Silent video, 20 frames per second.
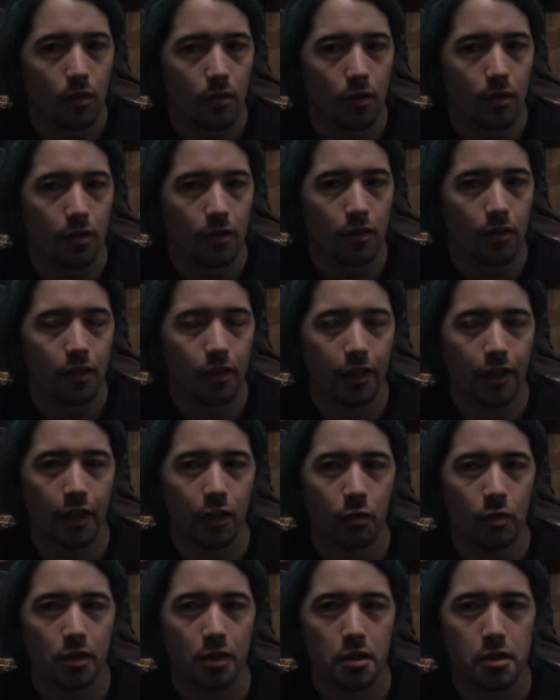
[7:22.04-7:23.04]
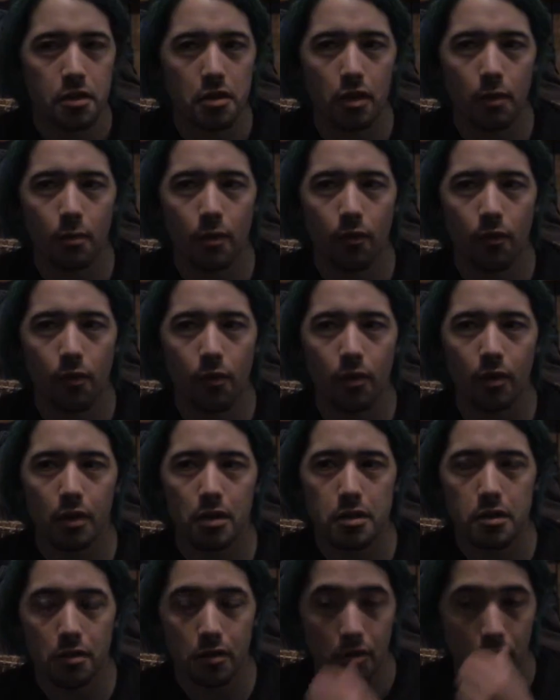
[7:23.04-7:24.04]
I kind of wish I saw it before I
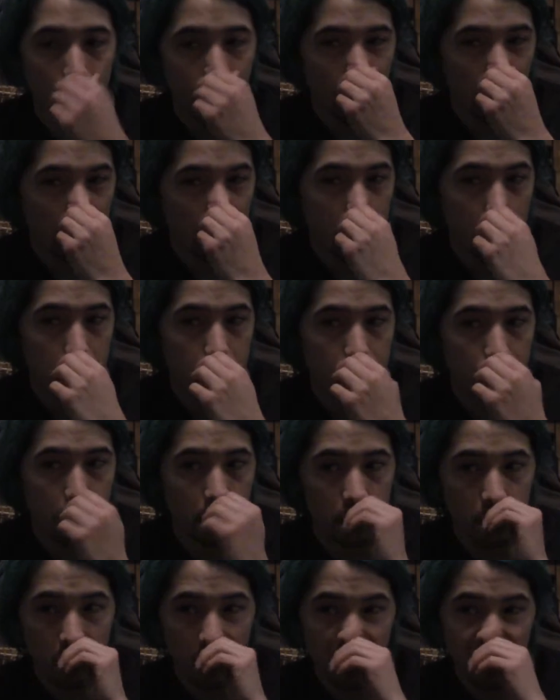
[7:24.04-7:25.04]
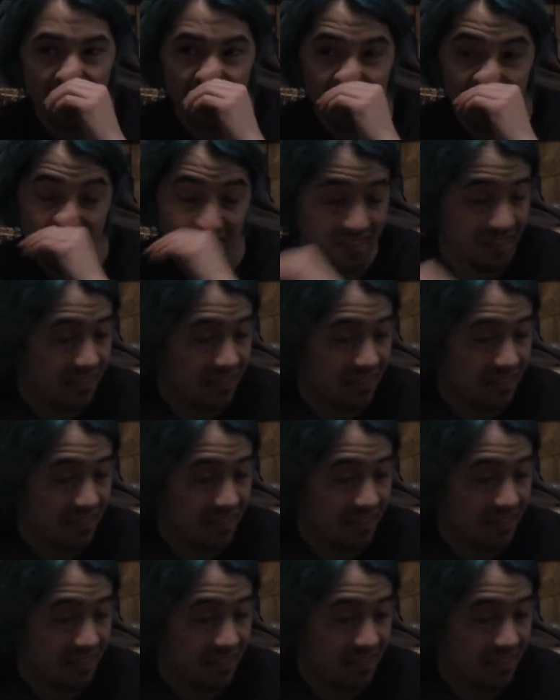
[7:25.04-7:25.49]
saw all the news feeds on it.